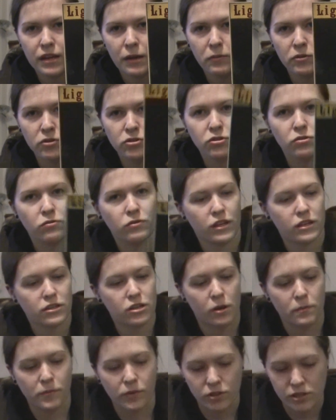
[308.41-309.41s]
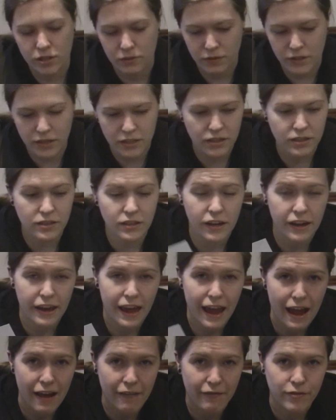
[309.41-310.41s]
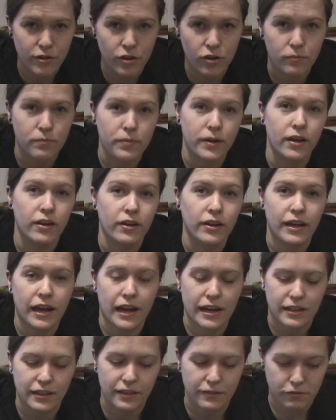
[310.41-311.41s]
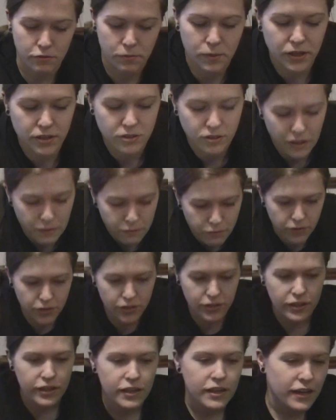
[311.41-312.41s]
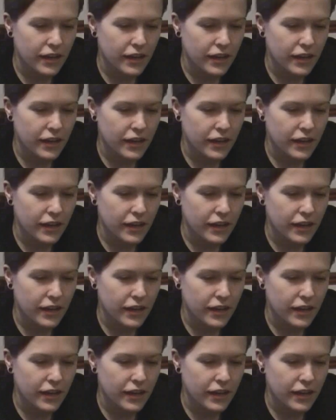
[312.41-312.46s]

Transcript: not sure on the terminology for this because I have not been looking at anything for BioShock Infinite.